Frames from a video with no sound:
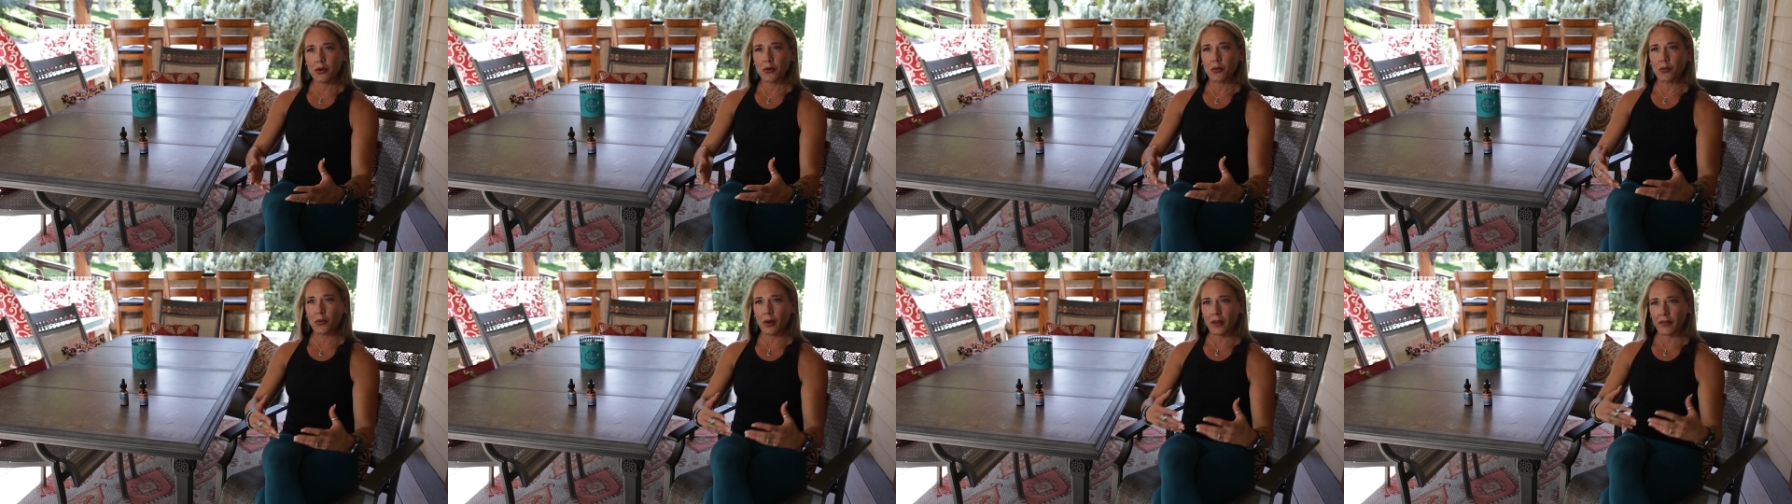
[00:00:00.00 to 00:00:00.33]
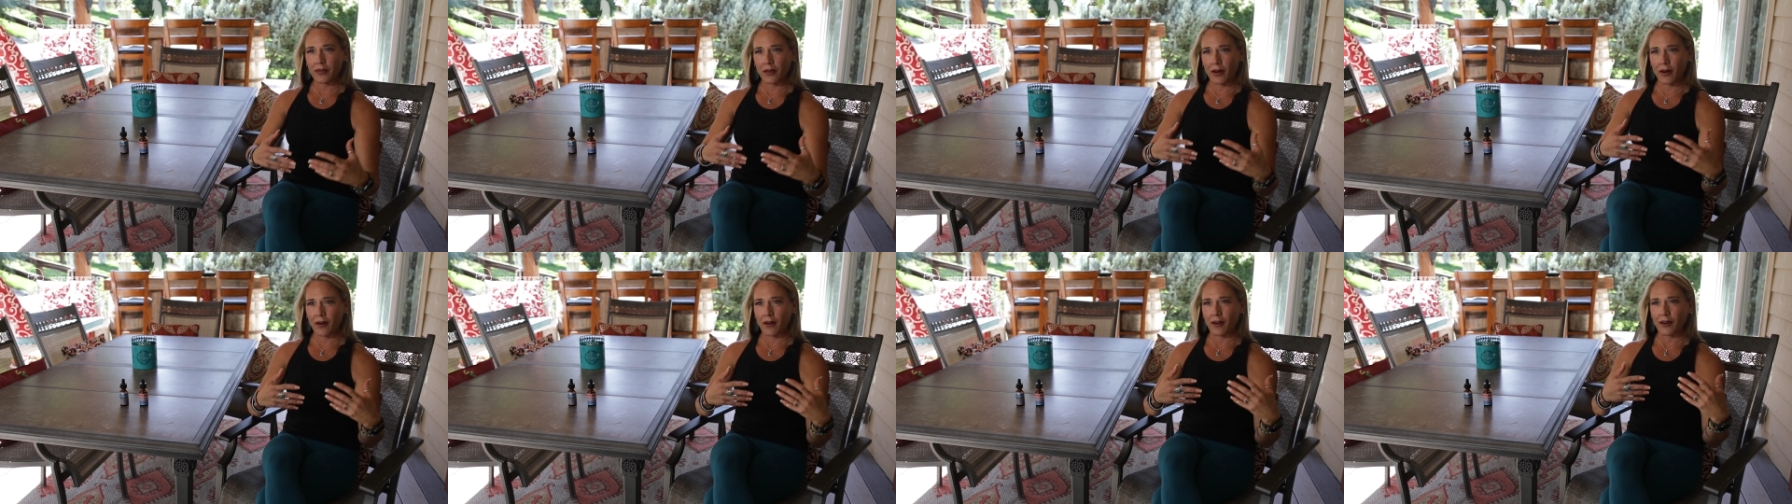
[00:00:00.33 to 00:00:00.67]
with
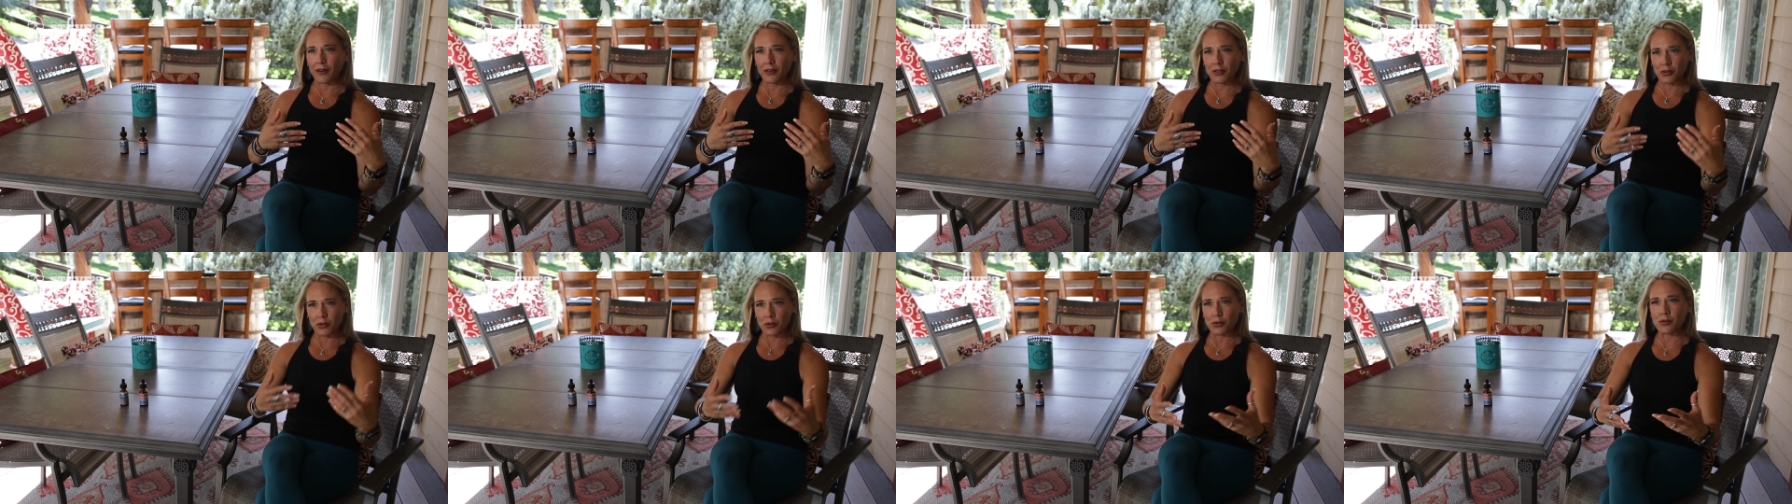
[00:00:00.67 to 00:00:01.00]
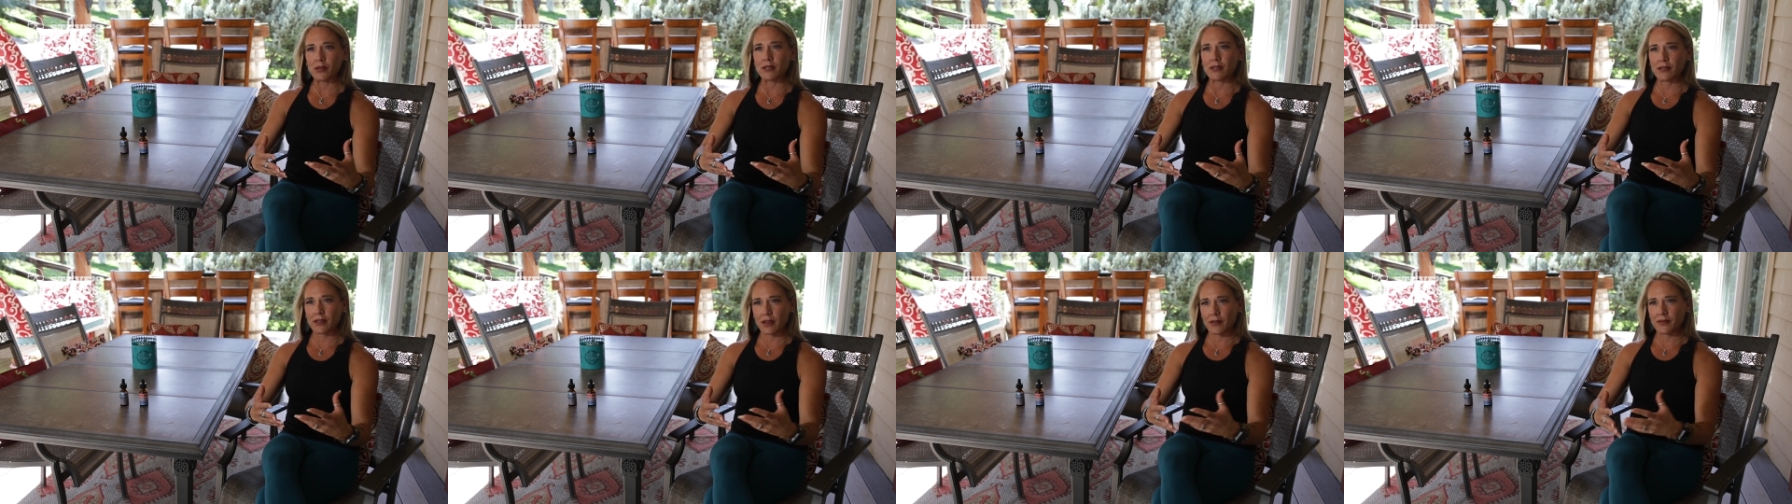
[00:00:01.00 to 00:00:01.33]
our
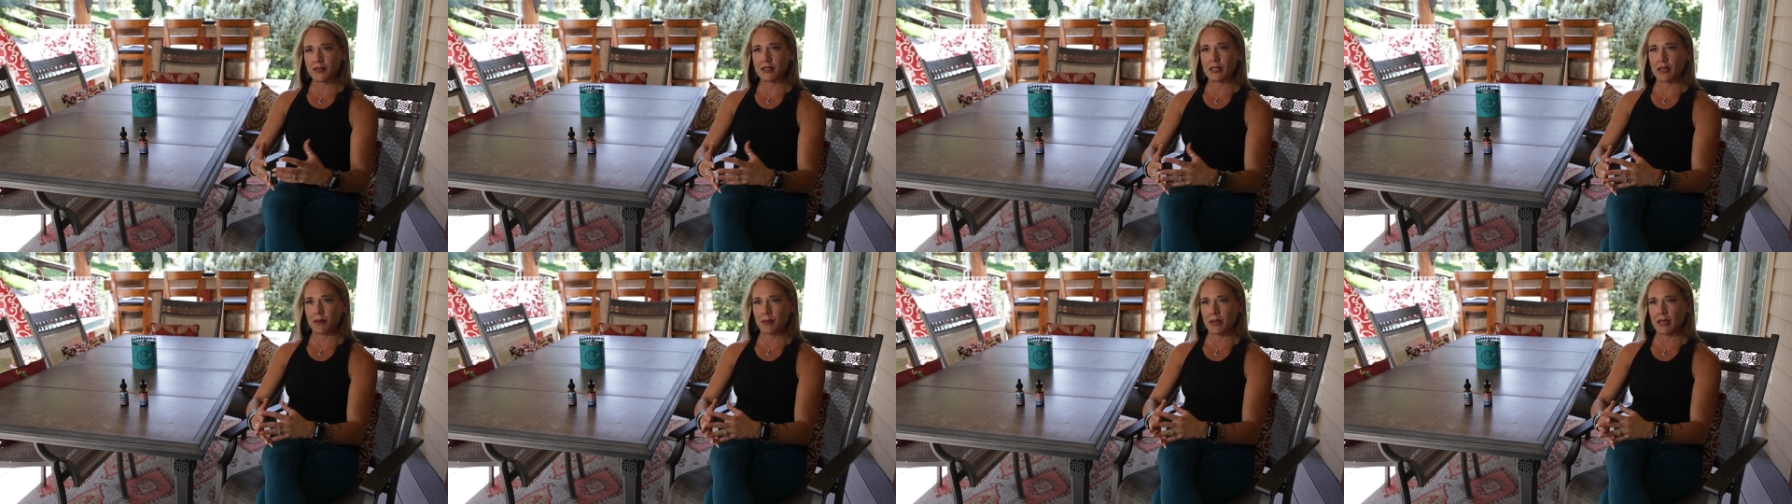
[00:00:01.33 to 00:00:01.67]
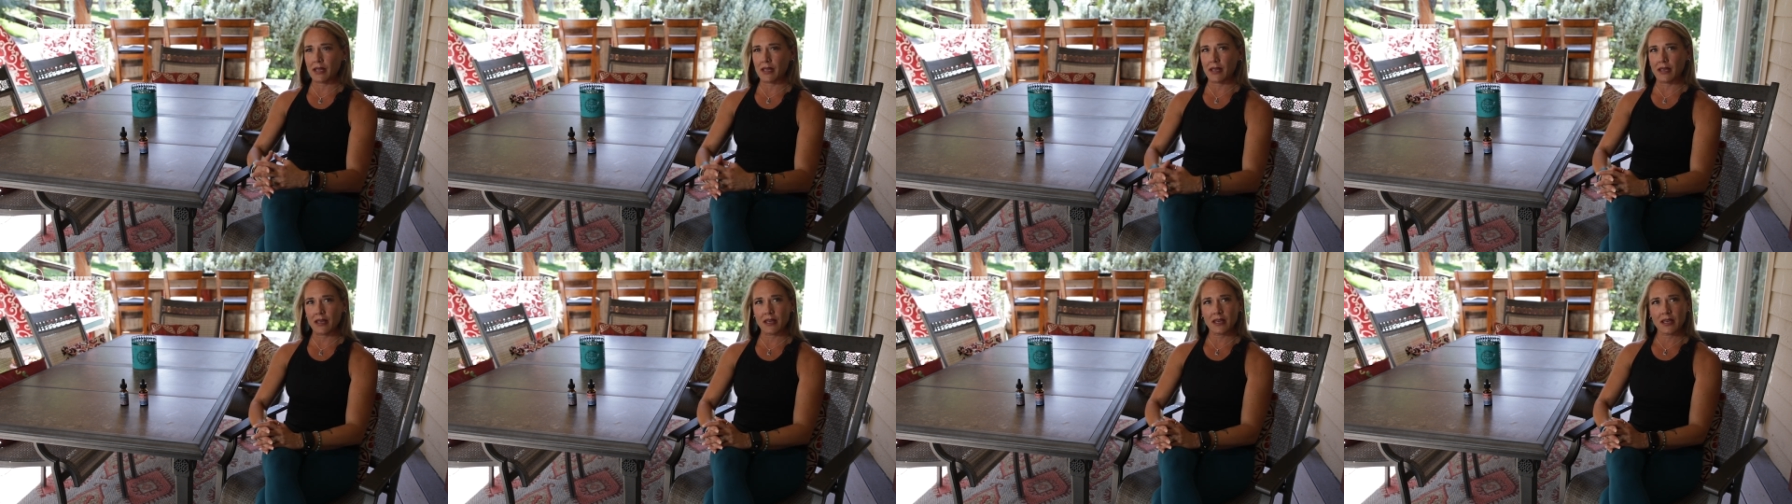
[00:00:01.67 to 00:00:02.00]
use of
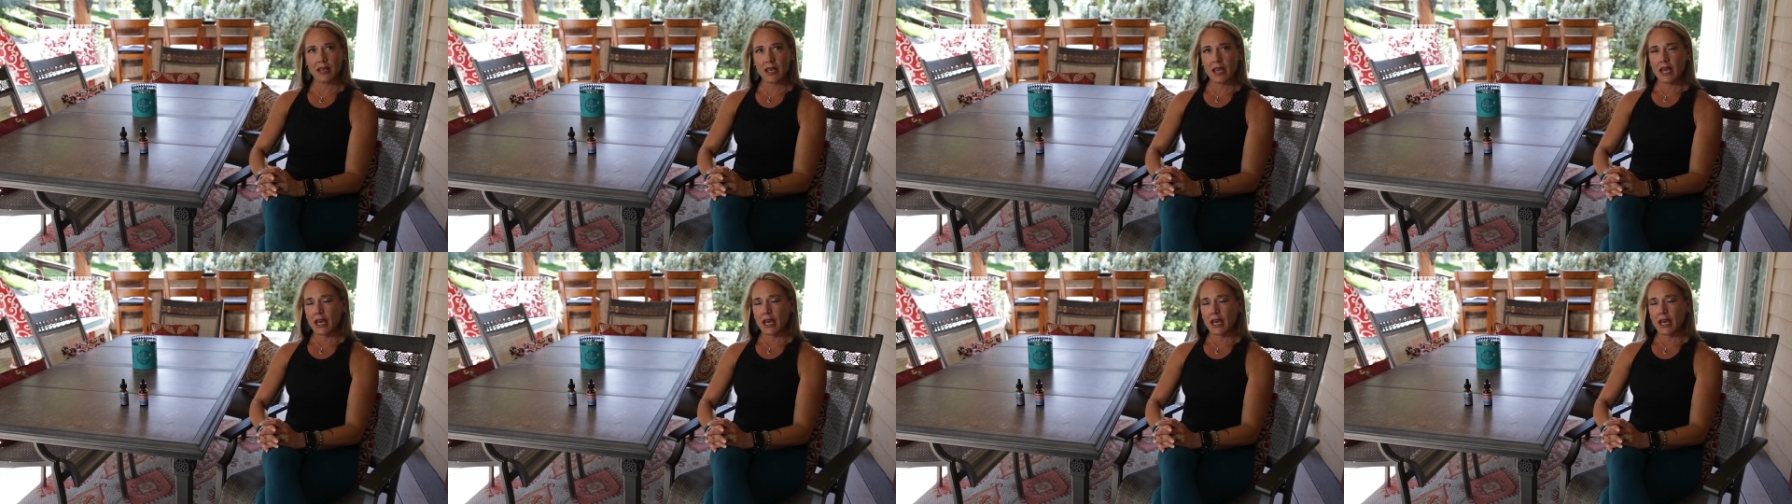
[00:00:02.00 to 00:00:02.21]
CBD